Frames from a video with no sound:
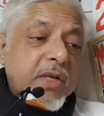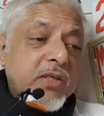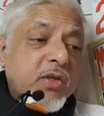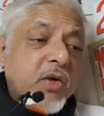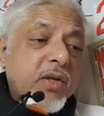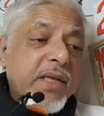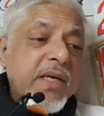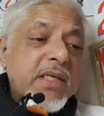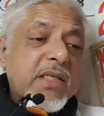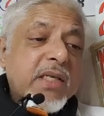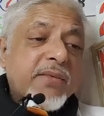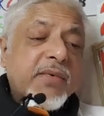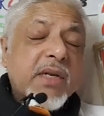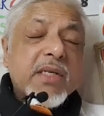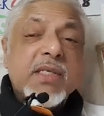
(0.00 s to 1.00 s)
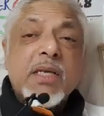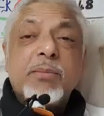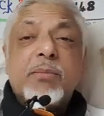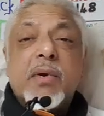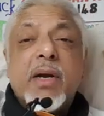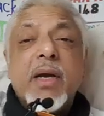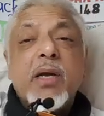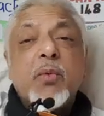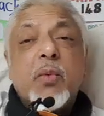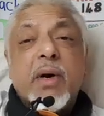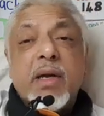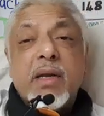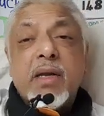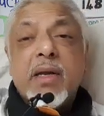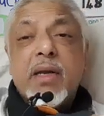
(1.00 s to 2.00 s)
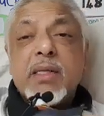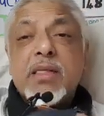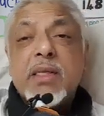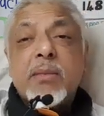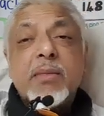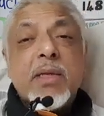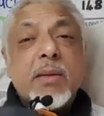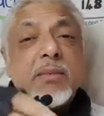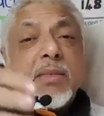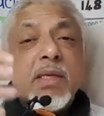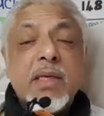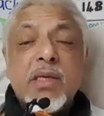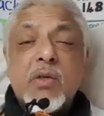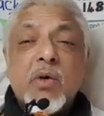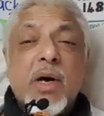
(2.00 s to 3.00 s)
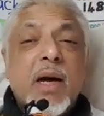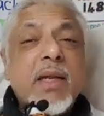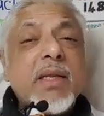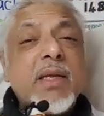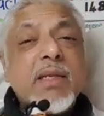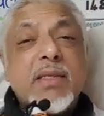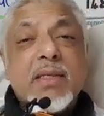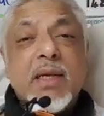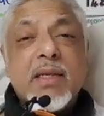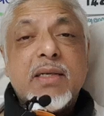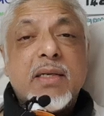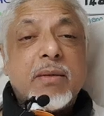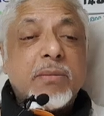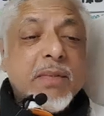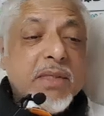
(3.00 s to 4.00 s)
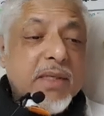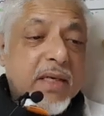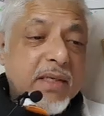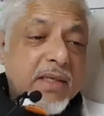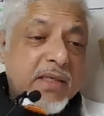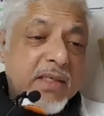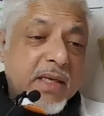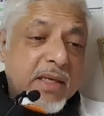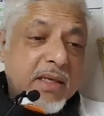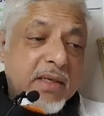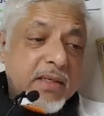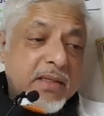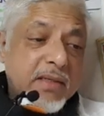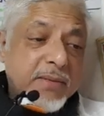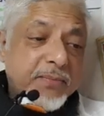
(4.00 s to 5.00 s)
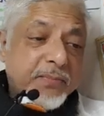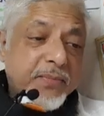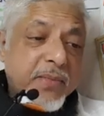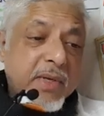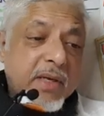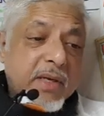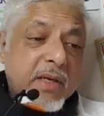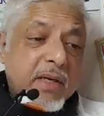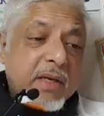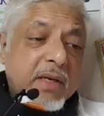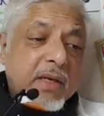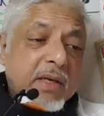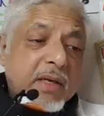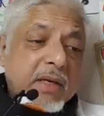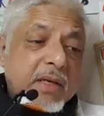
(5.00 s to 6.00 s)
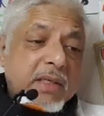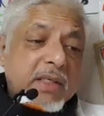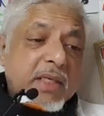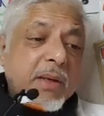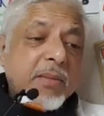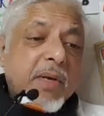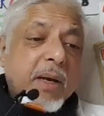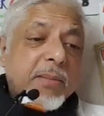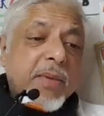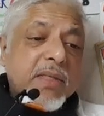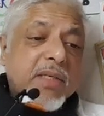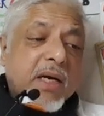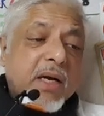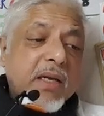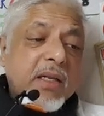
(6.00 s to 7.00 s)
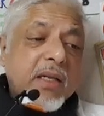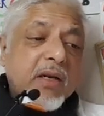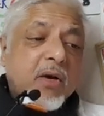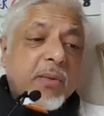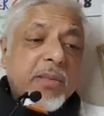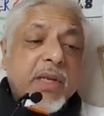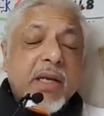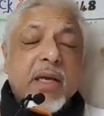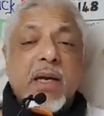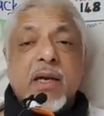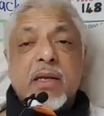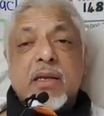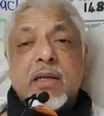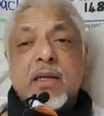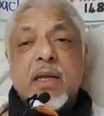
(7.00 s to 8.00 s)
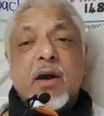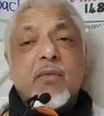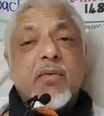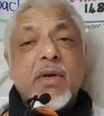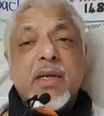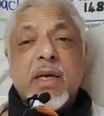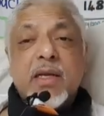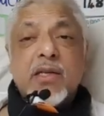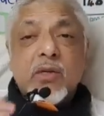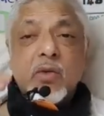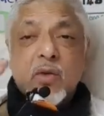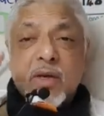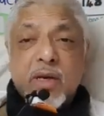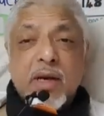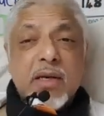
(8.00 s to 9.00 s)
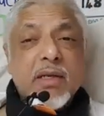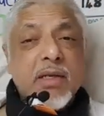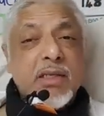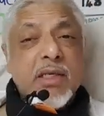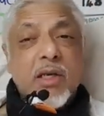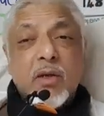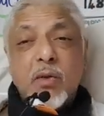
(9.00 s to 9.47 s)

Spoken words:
So these difference in brain wiring can sometimes lead to unintended misunderstandings. Some couples hardly communicate. They often get into a rut. They say,